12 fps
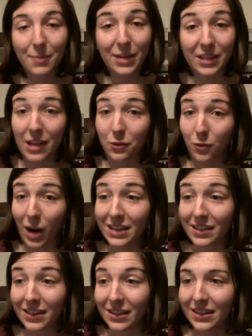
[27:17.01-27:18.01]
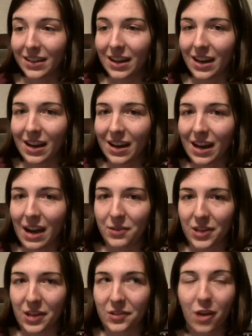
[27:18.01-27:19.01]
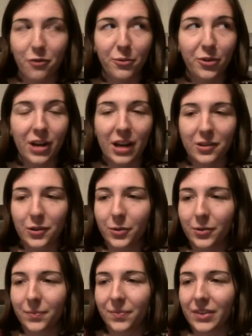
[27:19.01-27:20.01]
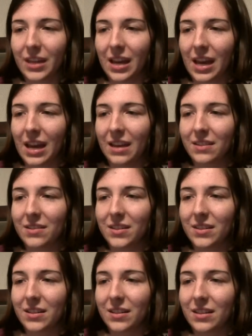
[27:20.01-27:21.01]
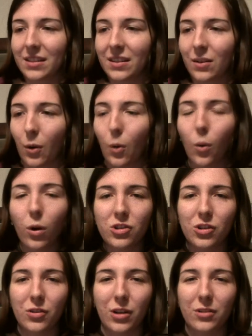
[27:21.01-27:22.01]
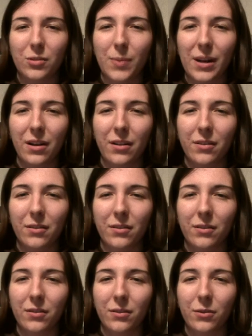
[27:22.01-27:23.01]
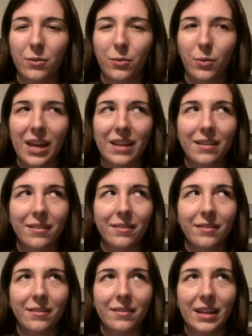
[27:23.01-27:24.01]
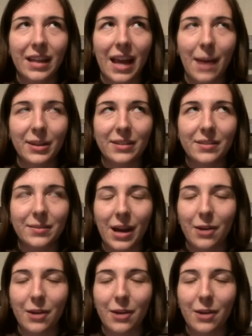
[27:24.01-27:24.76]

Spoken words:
because that's right. I was a sophomore in high school, and or junior, depending on when it happened.